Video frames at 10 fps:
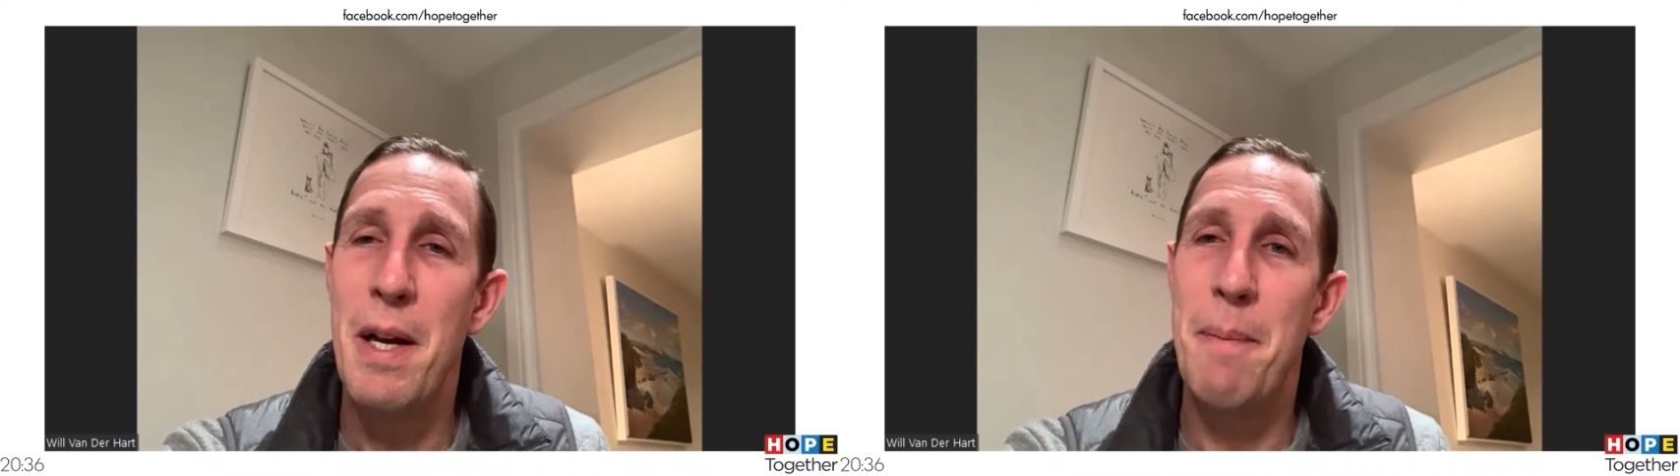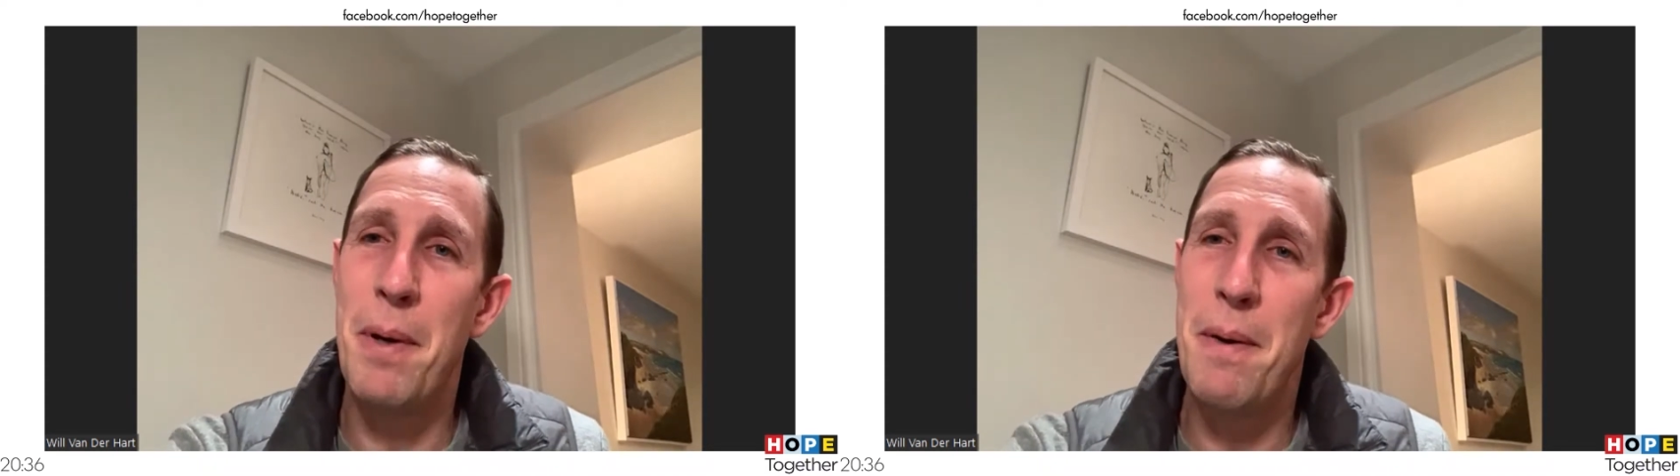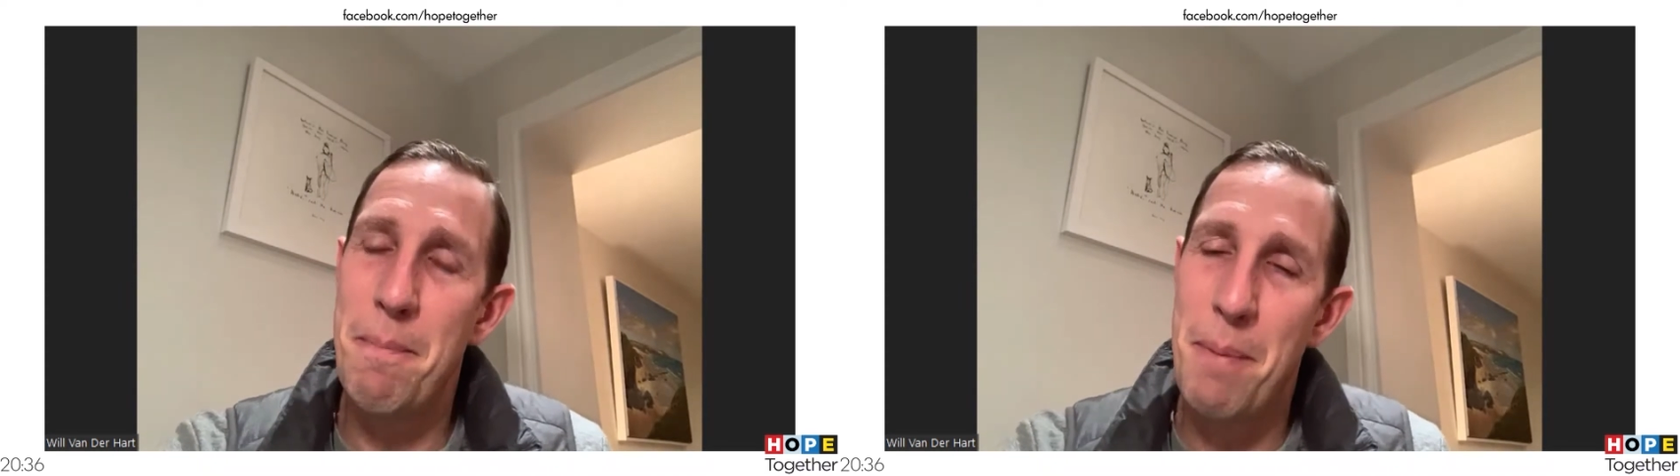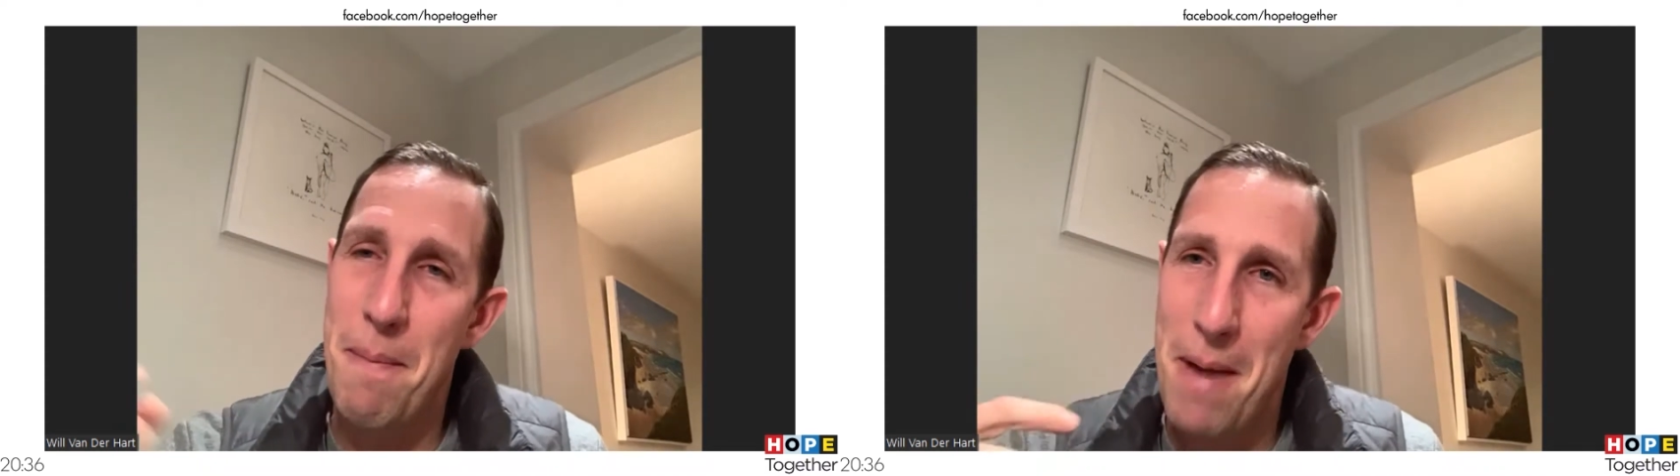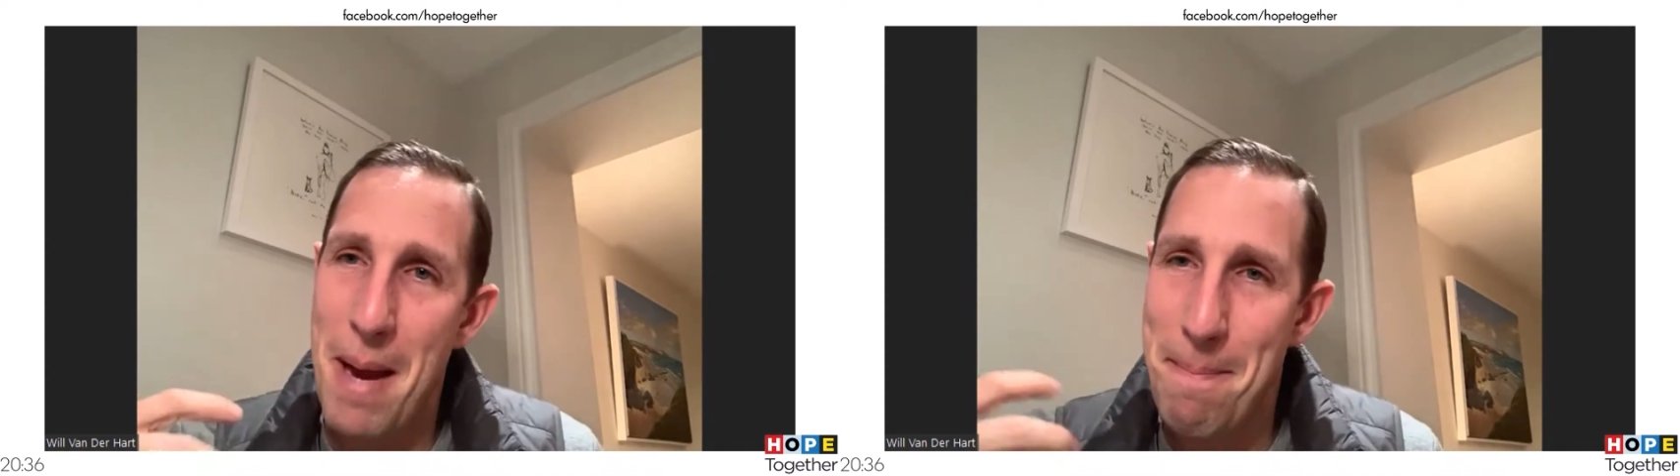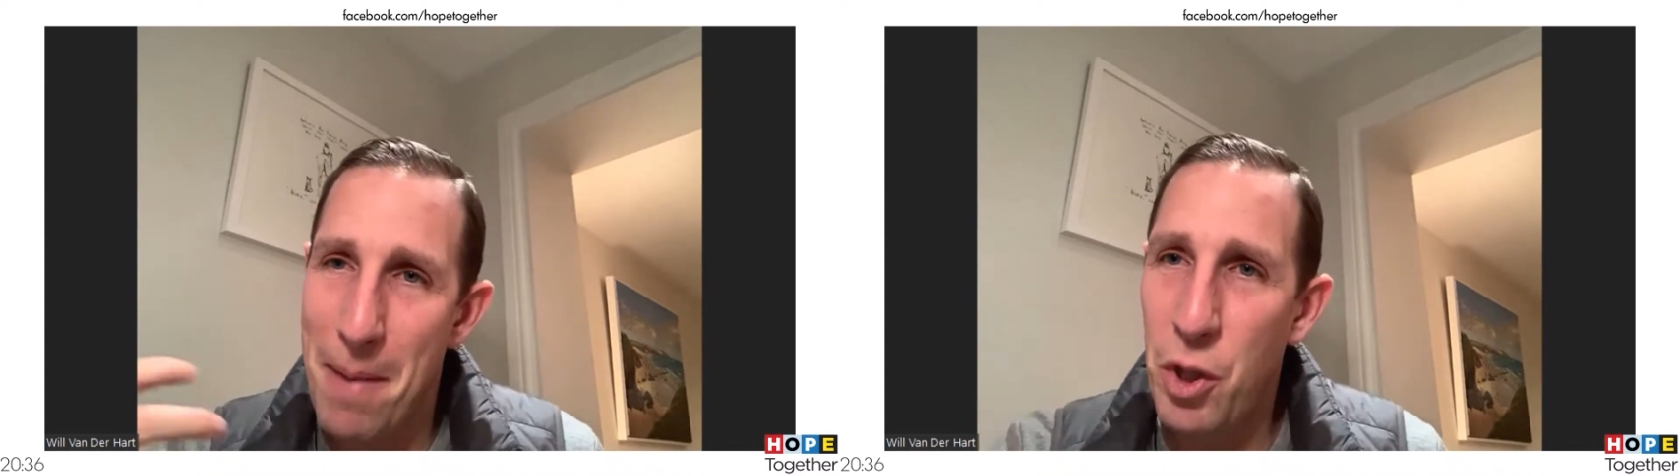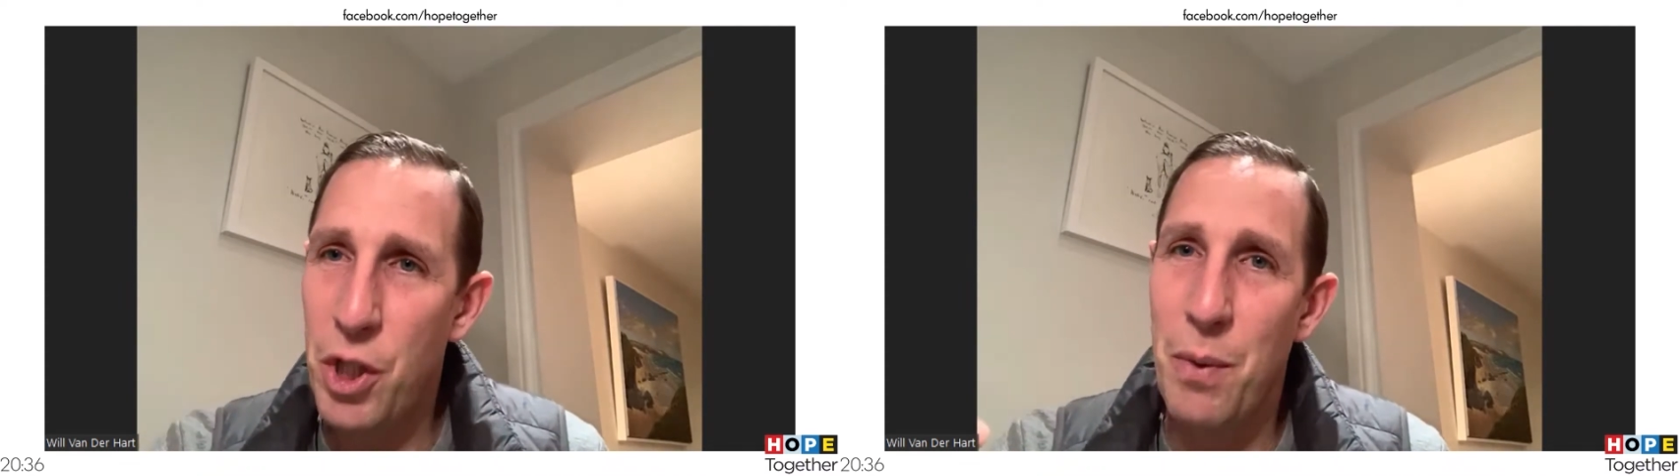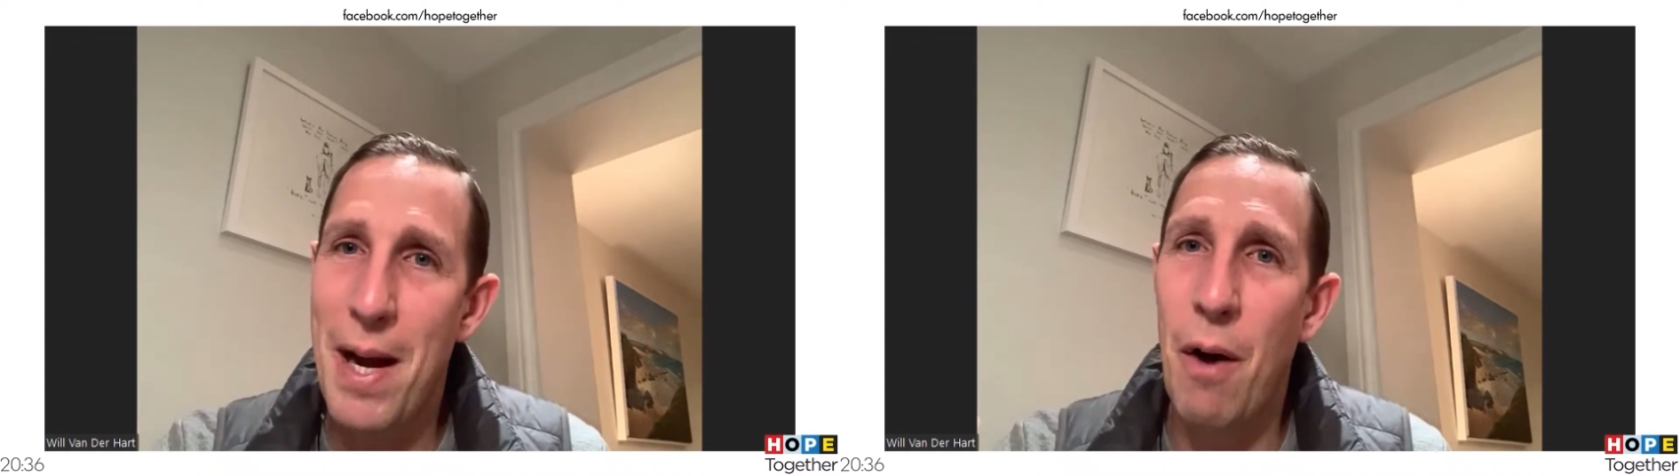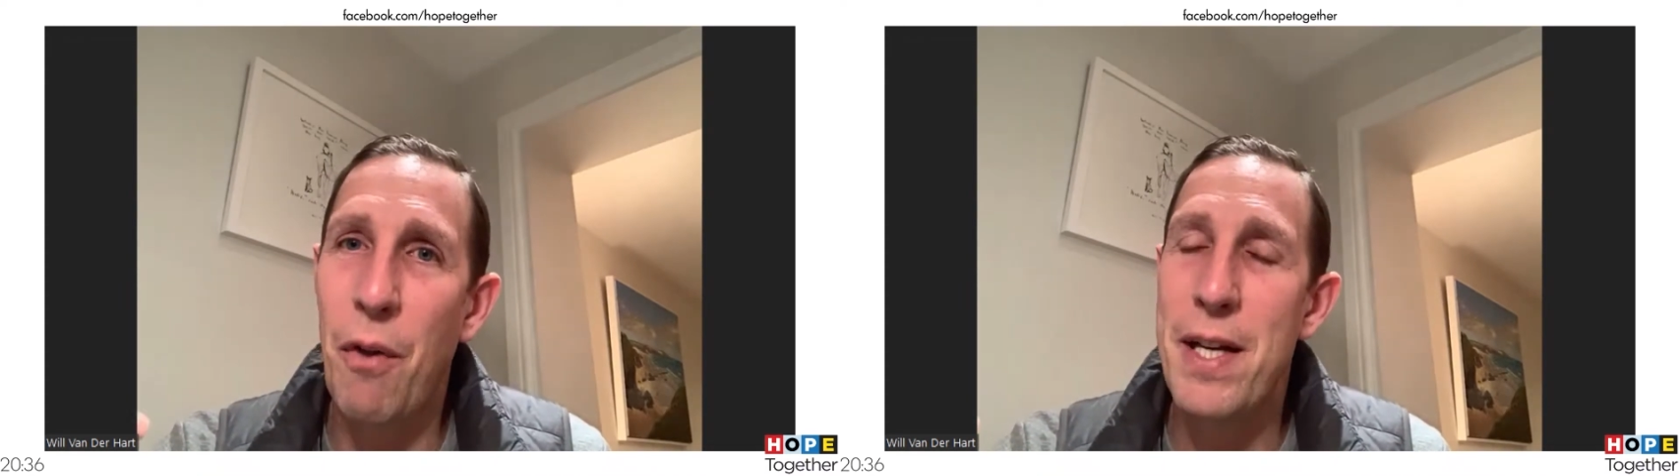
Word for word: But, but emotional health